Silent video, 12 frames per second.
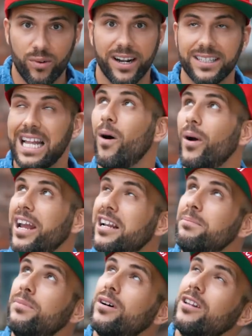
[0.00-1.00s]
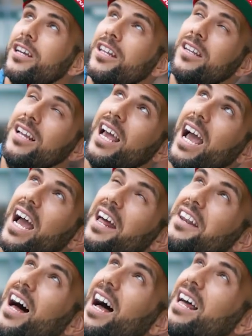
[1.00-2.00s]
right now in Berlin,
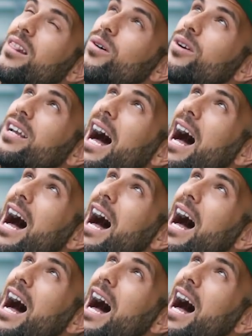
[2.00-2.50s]
and I look